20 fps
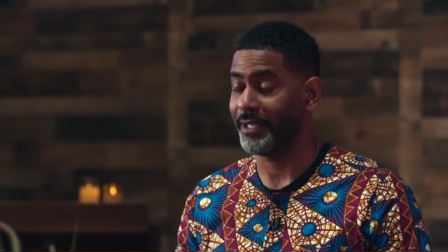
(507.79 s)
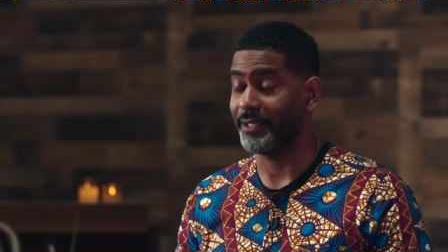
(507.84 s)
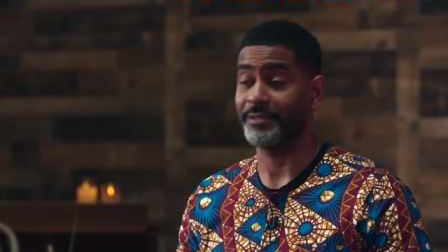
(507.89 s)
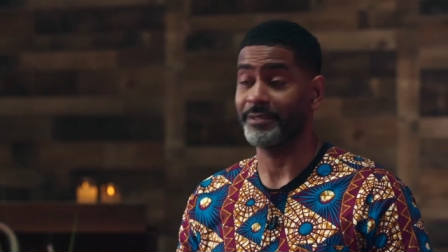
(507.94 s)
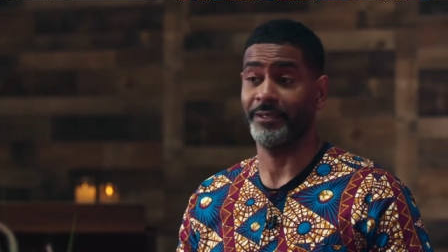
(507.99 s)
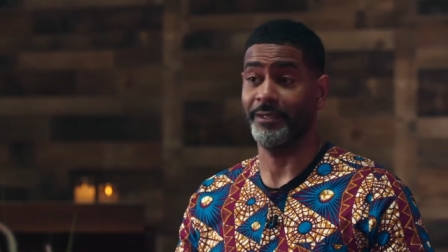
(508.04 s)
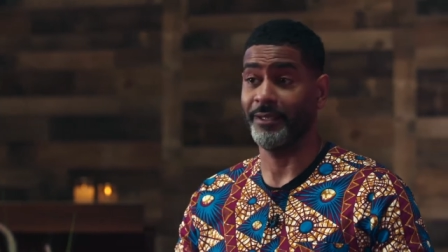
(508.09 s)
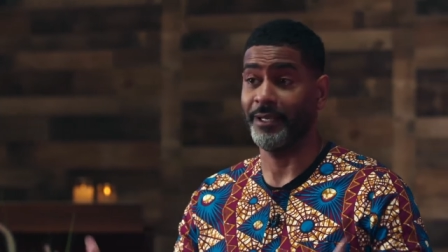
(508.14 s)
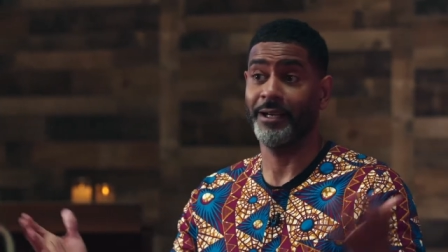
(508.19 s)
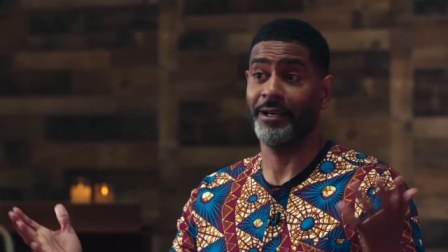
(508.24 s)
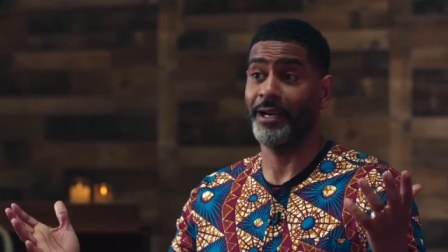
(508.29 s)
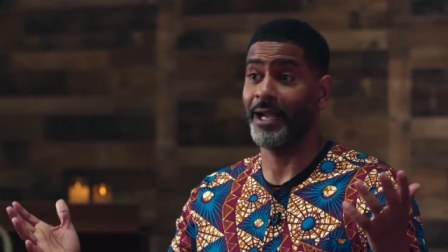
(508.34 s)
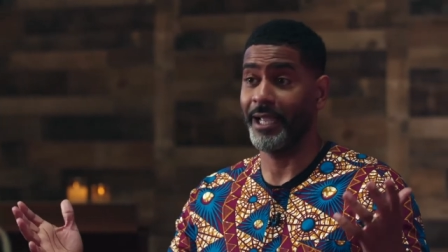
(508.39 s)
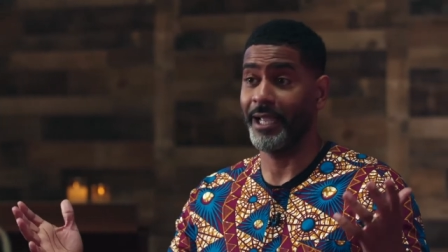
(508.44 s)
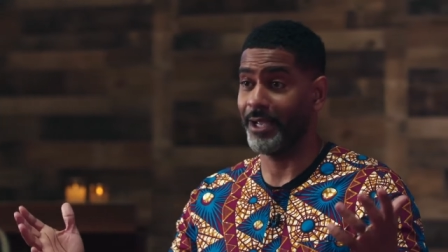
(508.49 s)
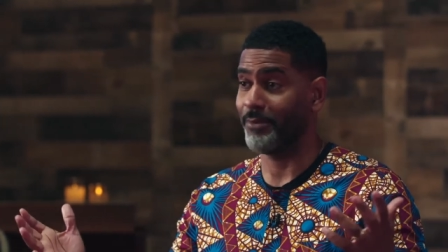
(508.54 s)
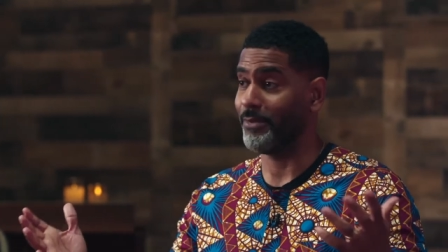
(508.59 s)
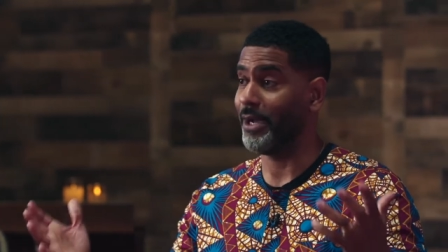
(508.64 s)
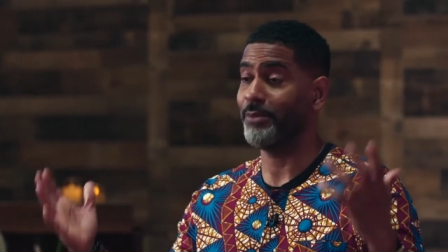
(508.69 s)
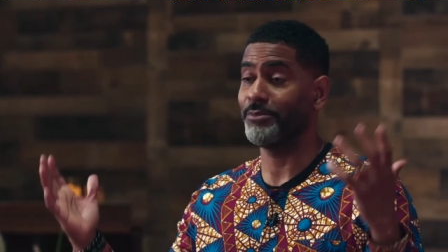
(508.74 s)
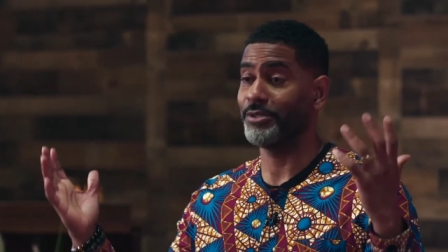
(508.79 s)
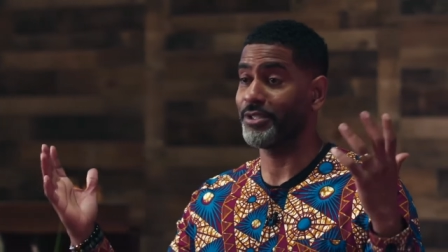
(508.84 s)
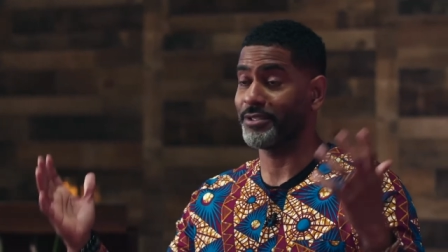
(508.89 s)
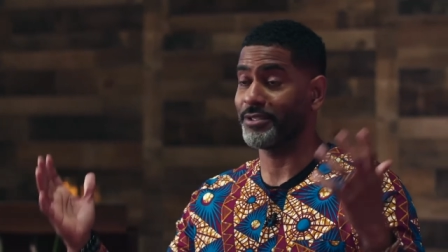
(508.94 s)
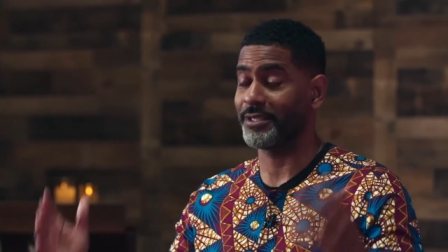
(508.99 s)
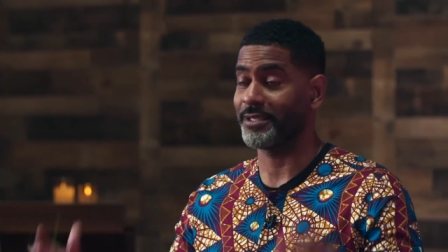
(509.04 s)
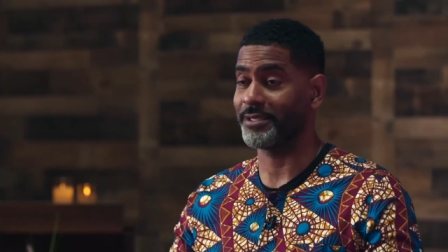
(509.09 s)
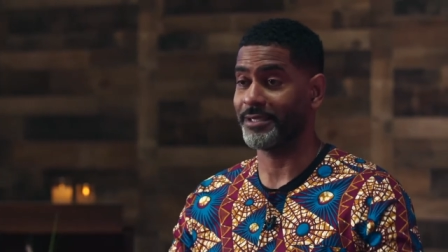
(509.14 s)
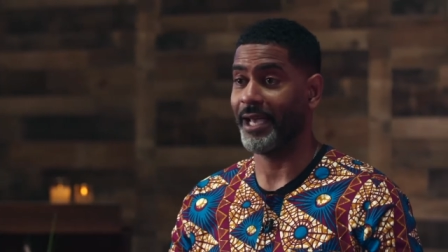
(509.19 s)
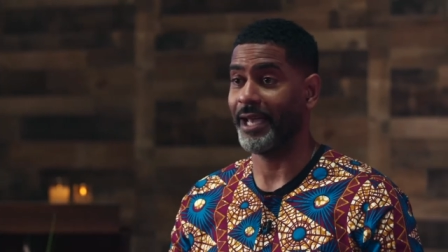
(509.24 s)
And so here I am. I'm just
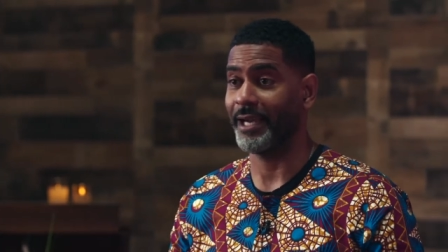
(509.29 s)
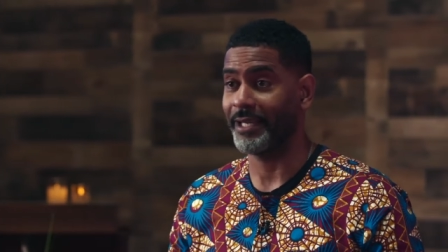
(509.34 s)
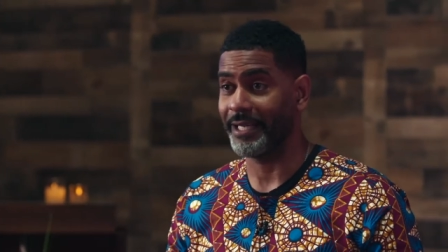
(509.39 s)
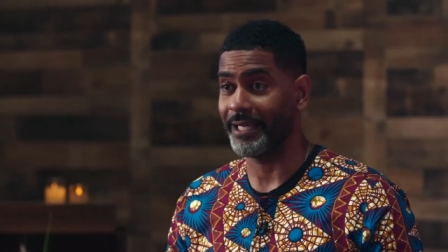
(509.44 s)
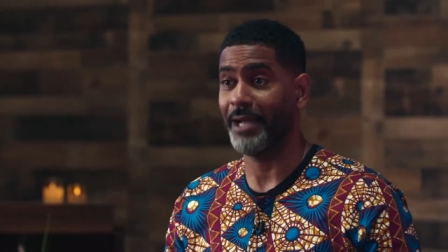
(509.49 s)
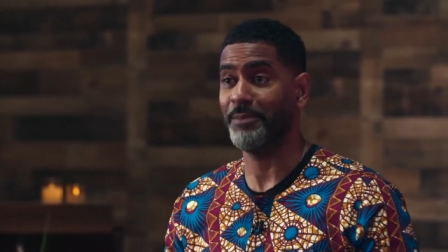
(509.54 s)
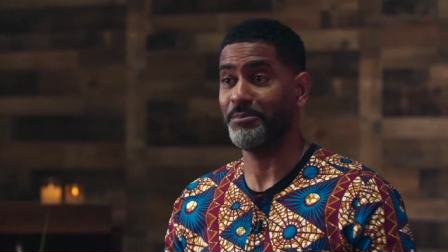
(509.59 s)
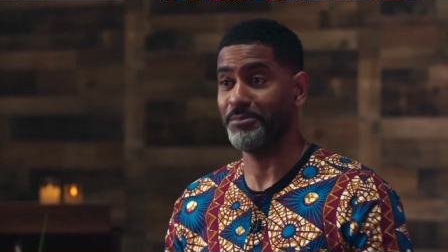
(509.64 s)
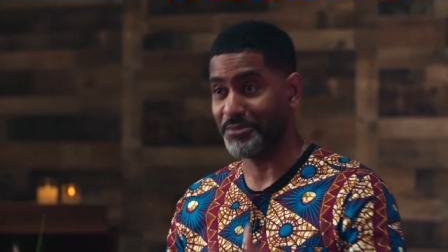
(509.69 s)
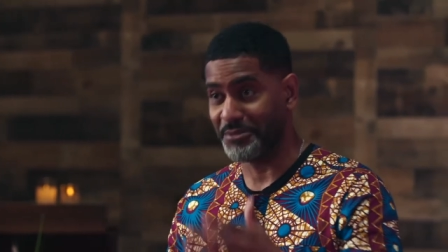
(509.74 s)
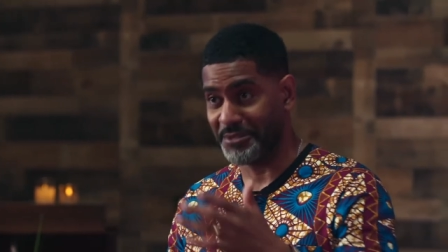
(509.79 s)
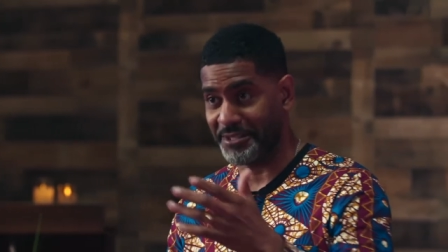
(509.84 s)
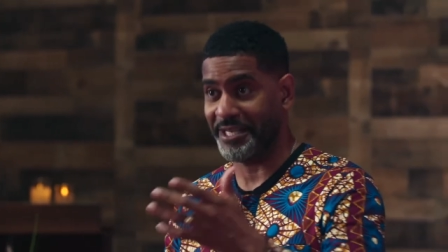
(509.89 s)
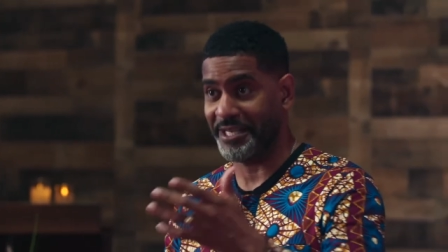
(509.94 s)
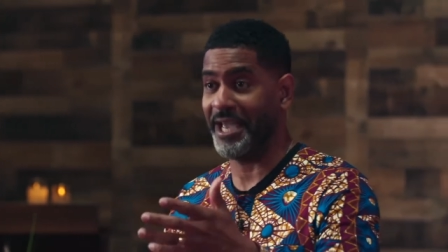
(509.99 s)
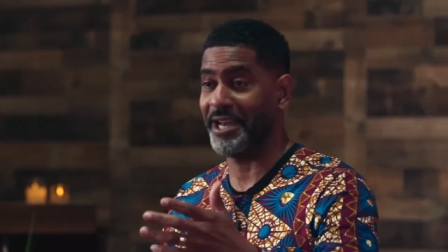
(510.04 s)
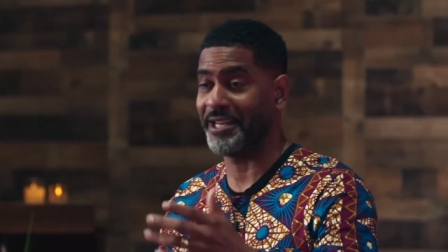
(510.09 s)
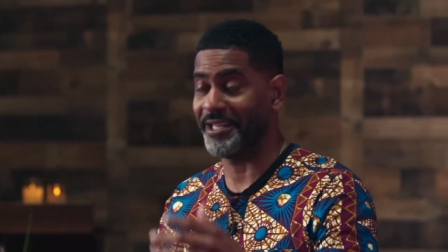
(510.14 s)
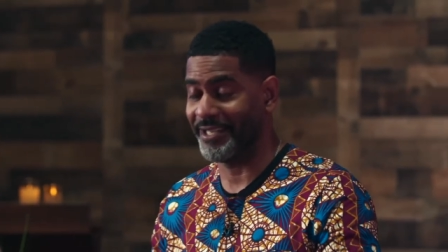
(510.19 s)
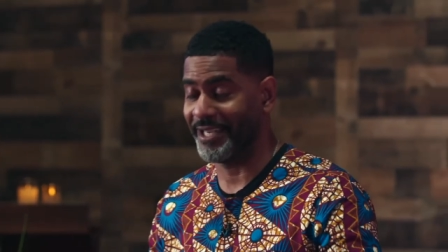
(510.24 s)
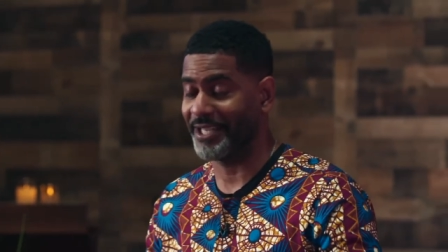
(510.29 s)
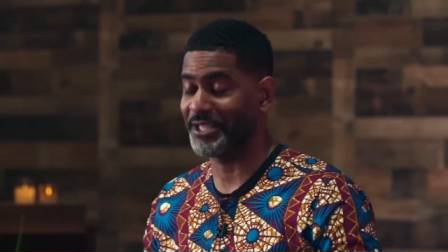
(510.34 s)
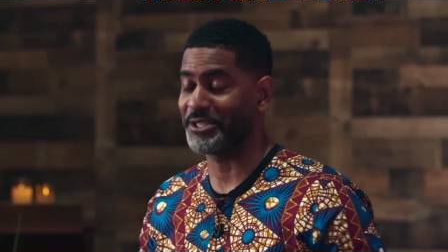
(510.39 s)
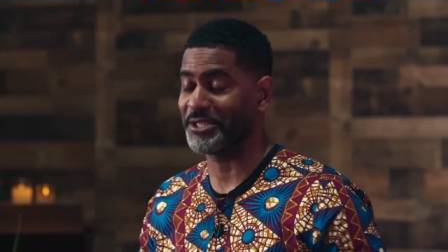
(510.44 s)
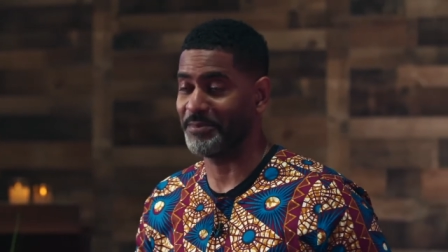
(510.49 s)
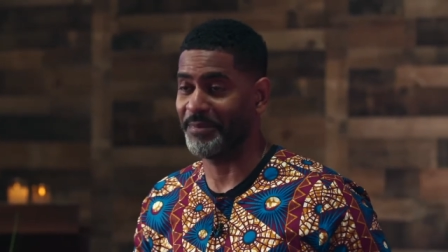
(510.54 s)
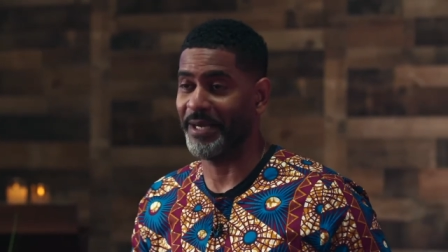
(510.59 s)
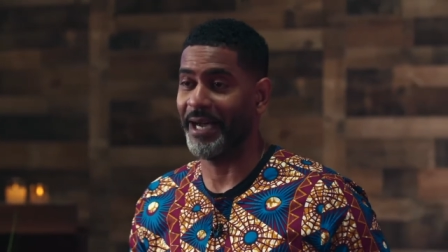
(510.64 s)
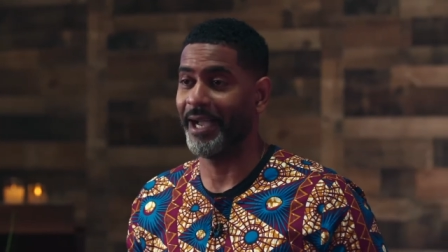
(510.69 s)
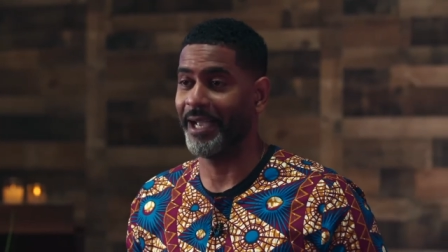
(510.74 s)
excited. I'm standing next
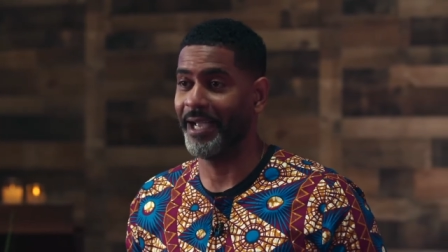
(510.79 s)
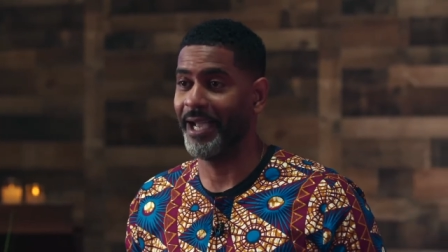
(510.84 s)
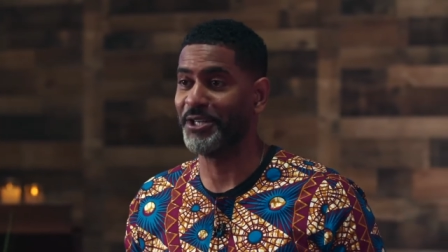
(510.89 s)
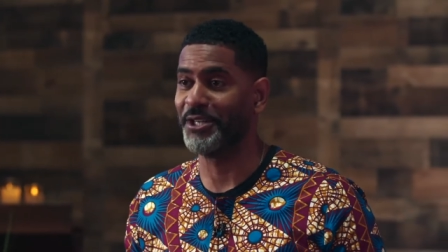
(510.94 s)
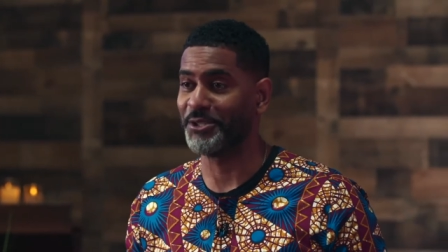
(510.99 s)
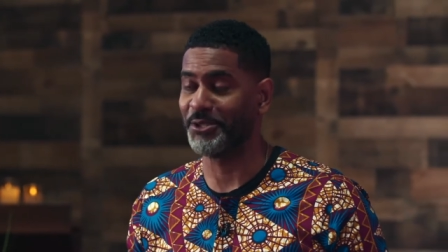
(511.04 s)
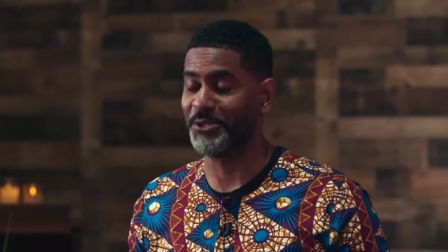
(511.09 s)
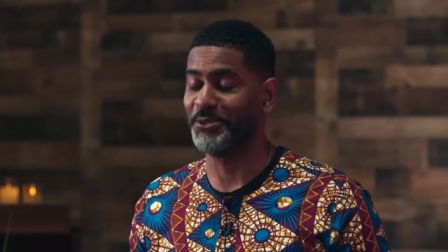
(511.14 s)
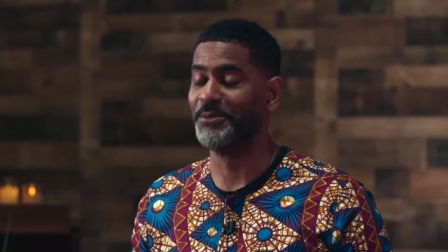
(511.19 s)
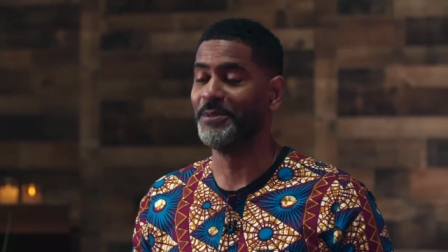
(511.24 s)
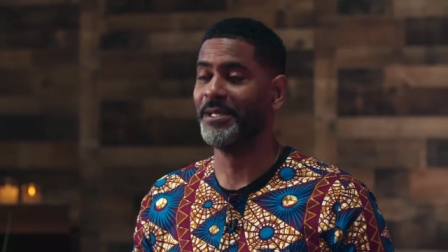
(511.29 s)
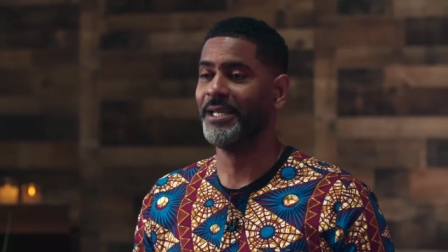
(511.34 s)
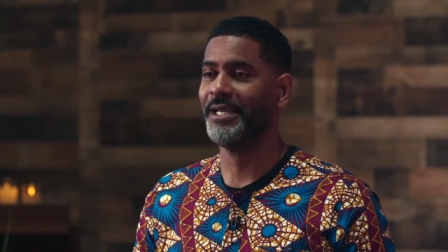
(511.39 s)
to Maya Angelou.